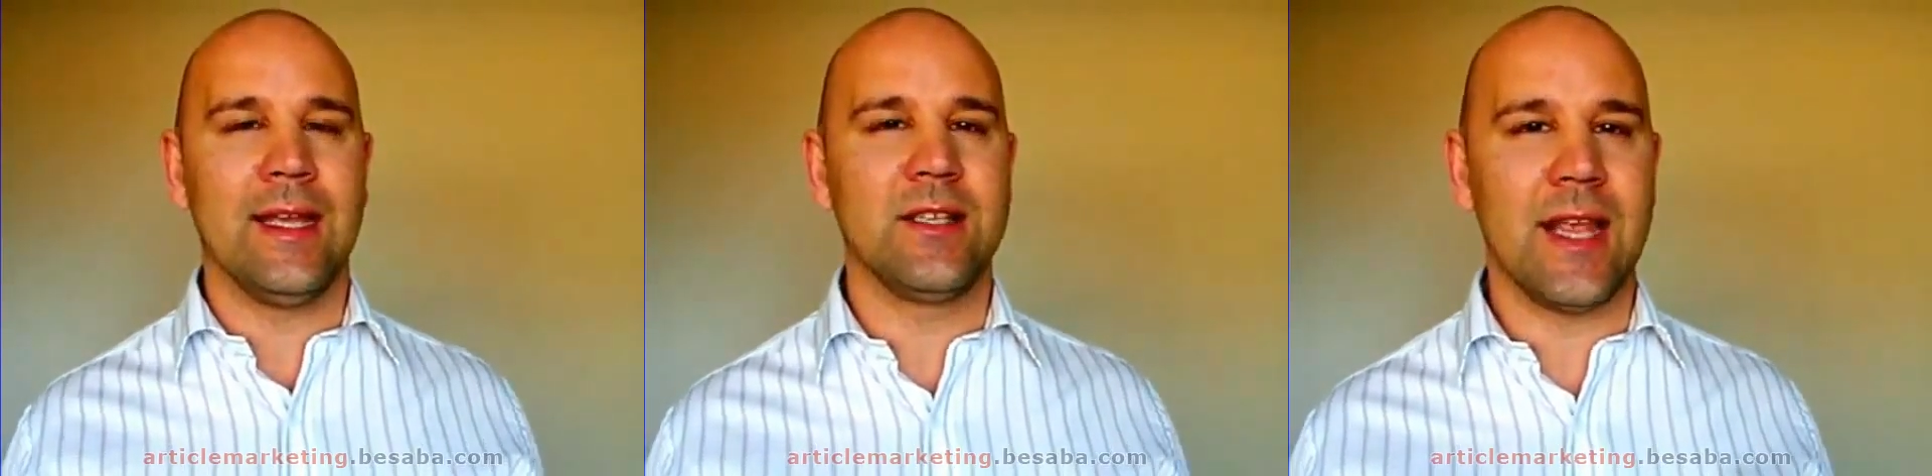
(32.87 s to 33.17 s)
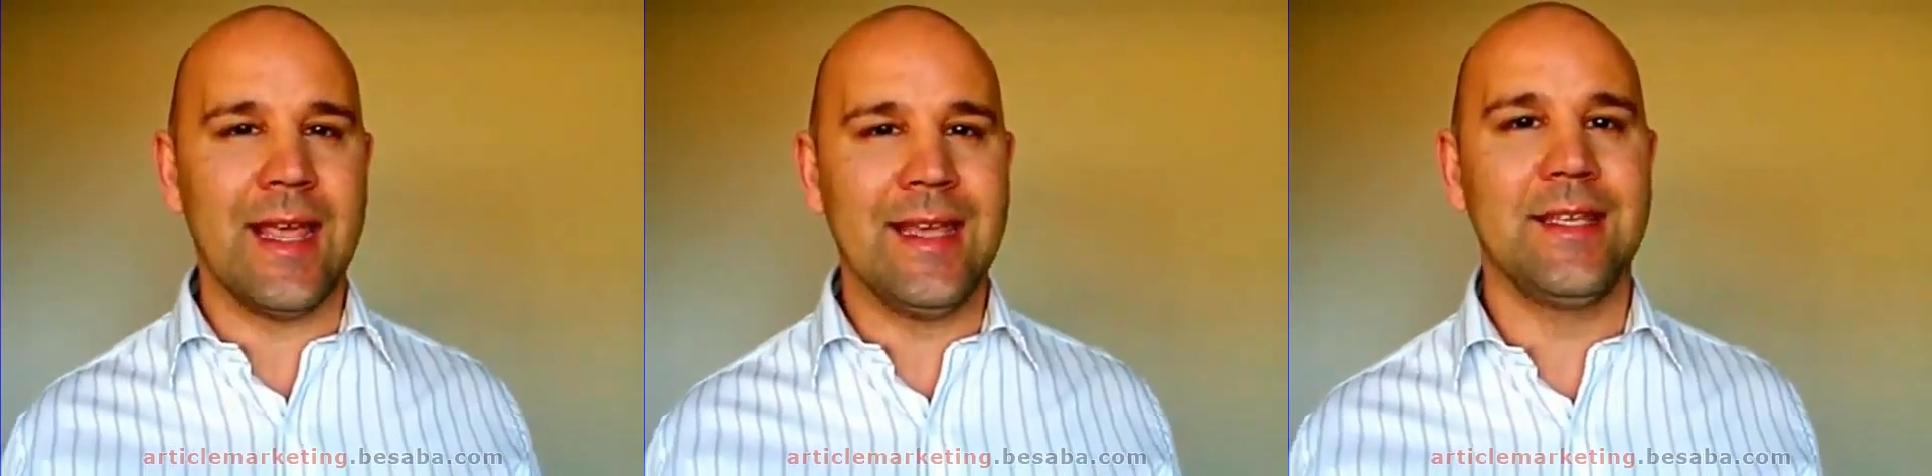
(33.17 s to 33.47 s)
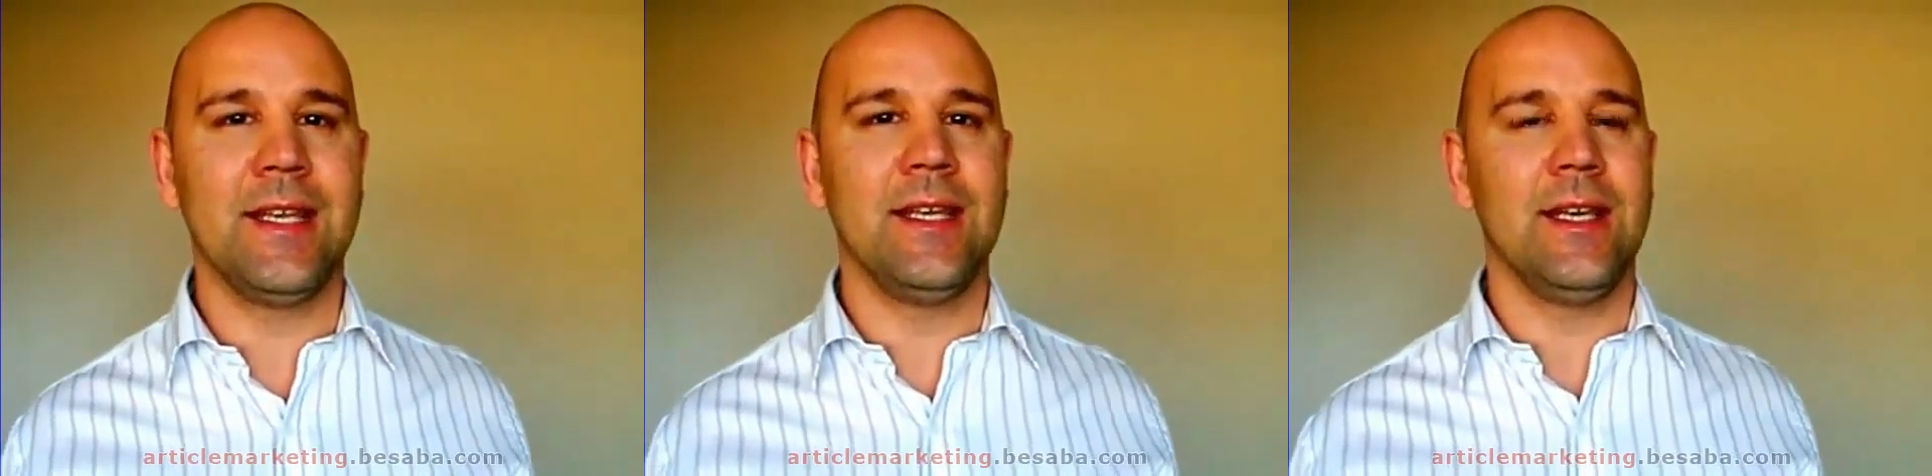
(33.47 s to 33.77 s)
It's
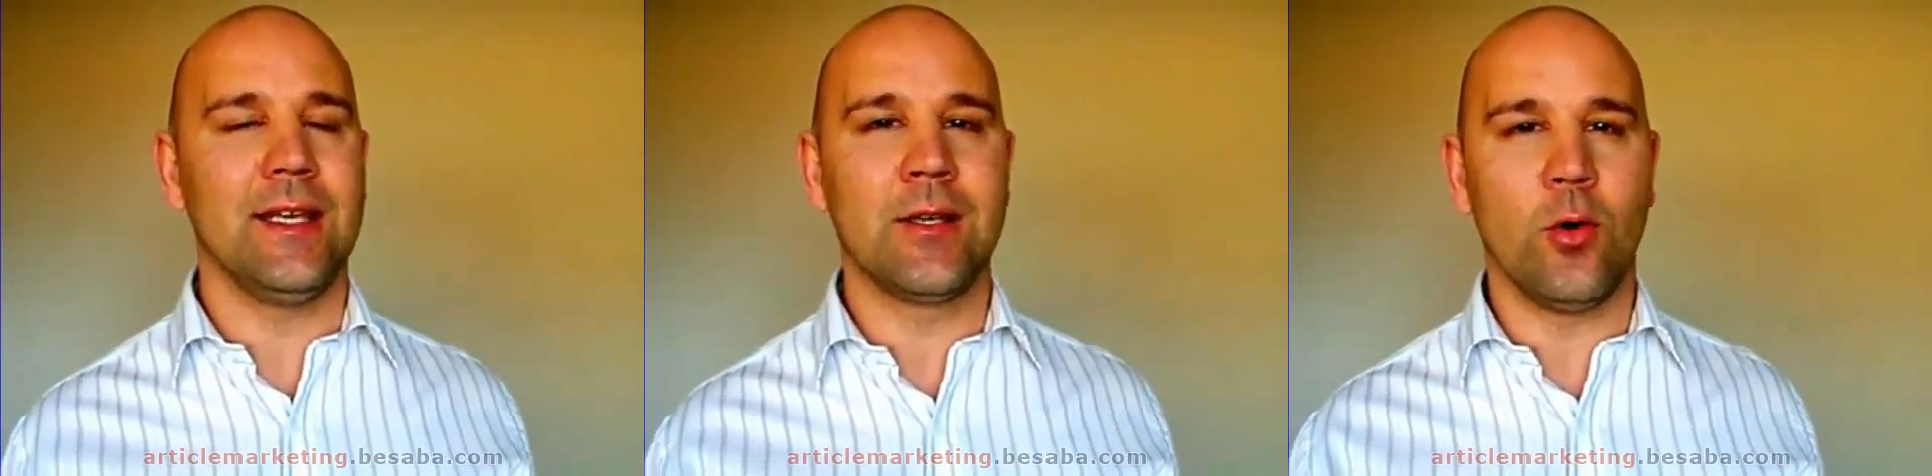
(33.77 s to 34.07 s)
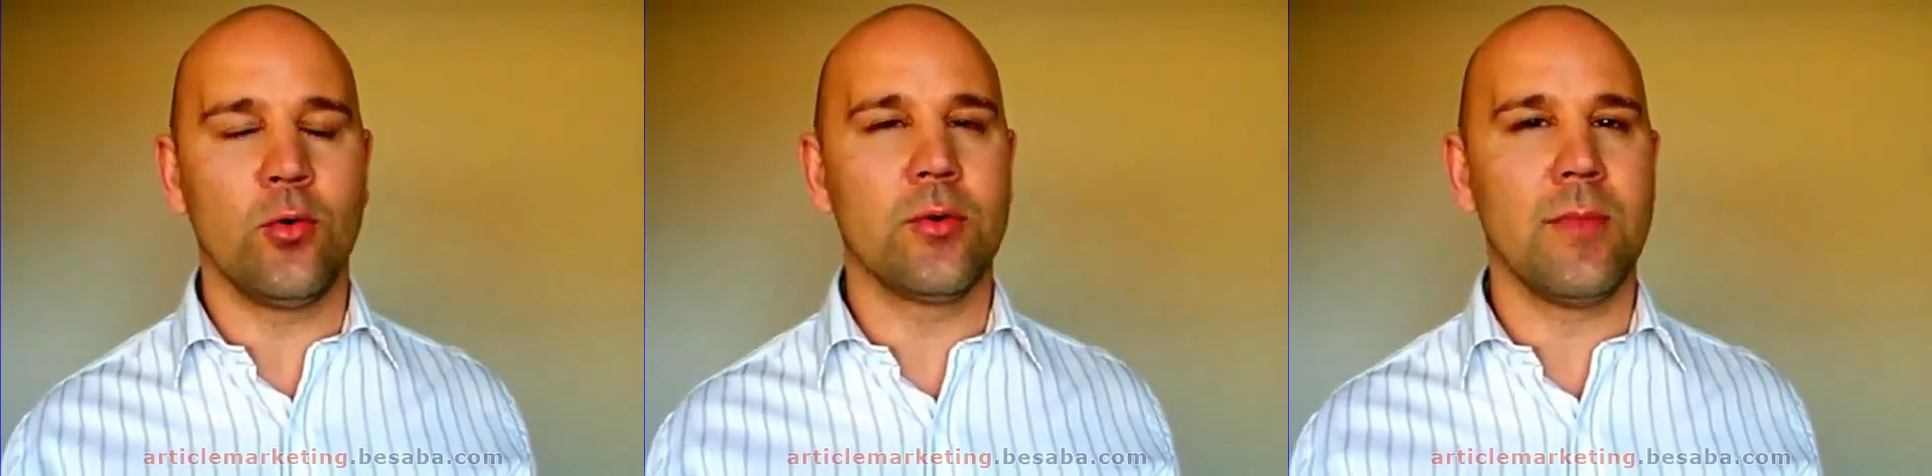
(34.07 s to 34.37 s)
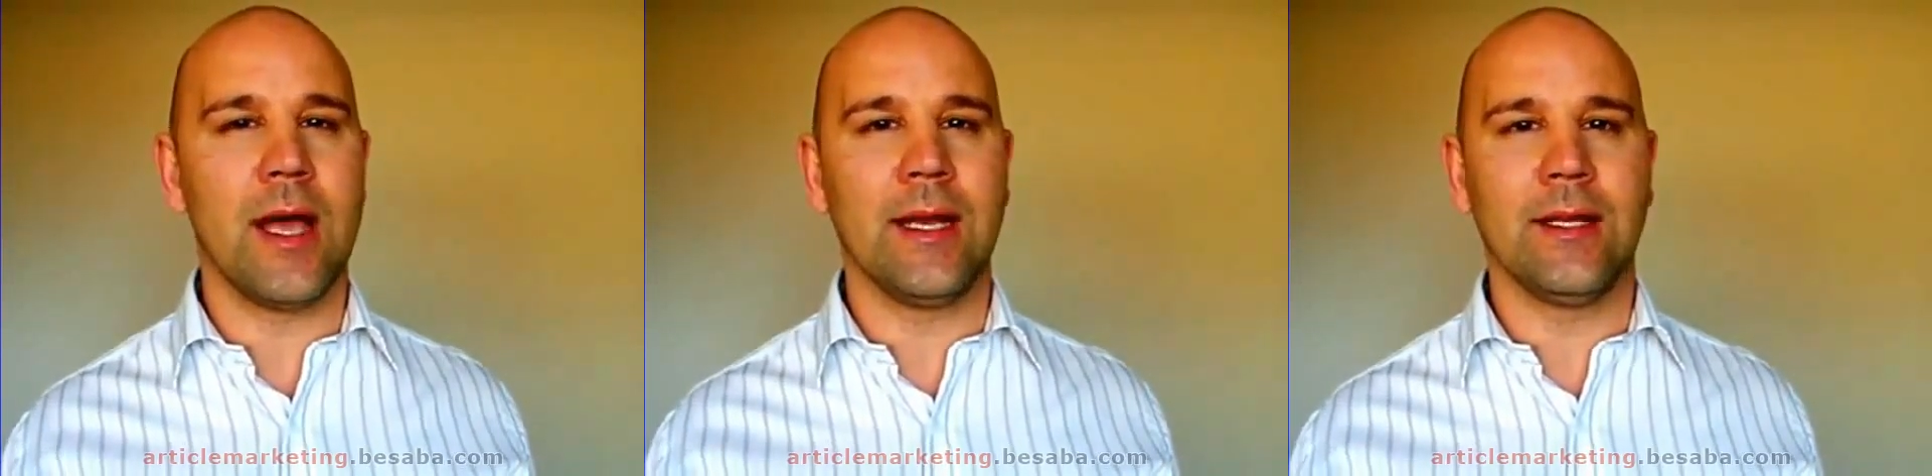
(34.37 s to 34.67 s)
easy, it's
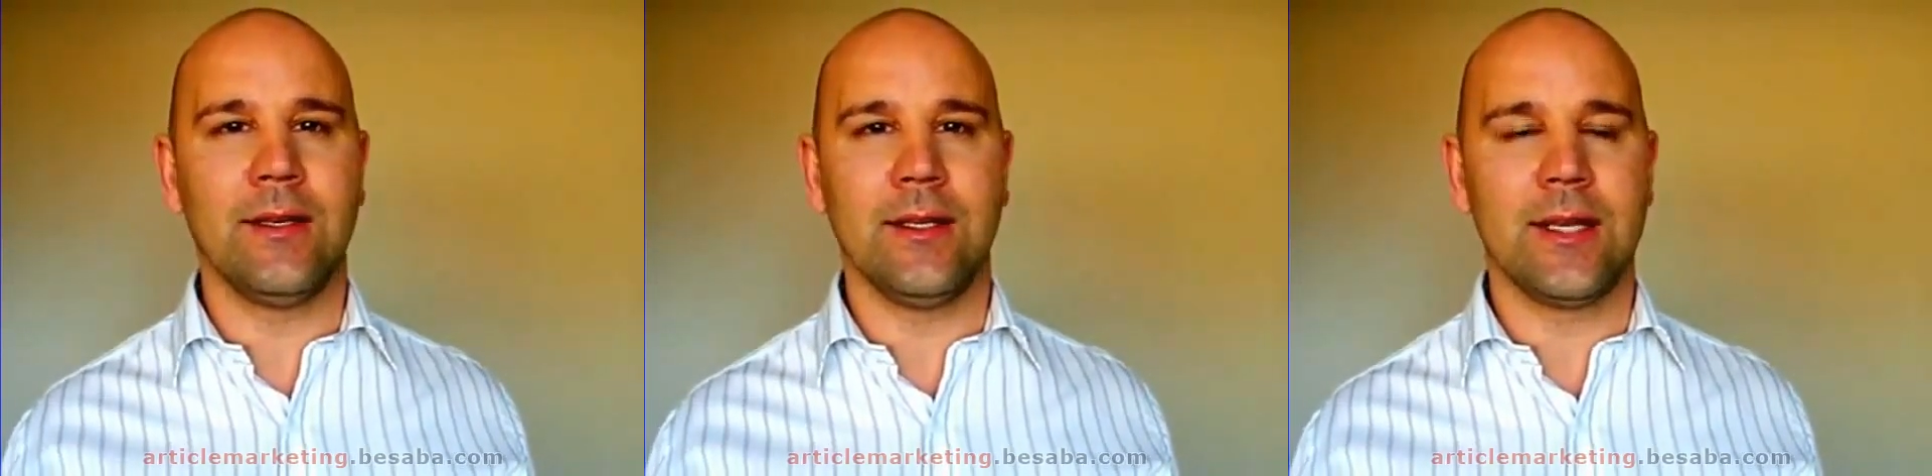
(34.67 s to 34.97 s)
automated,